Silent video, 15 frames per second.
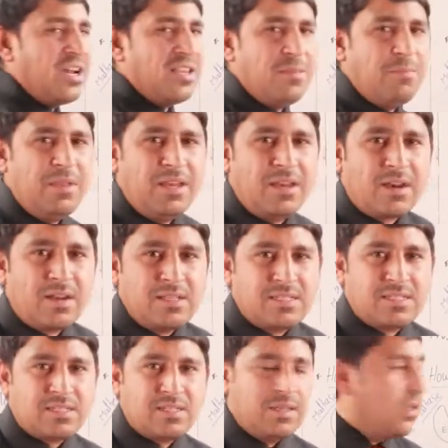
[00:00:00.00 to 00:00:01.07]
are the
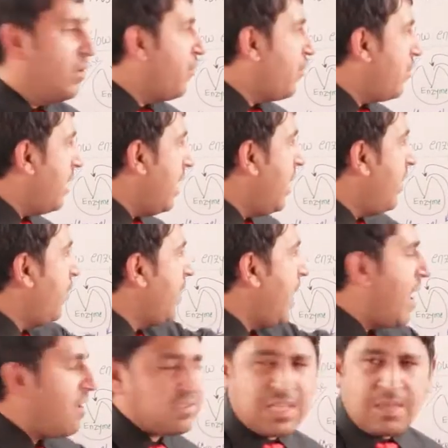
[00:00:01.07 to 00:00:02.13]
minerals? Here we
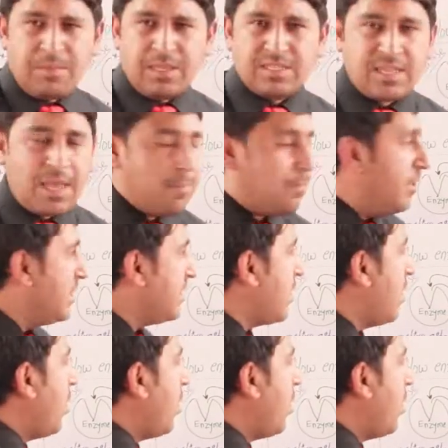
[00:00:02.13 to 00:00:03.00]
have some examples.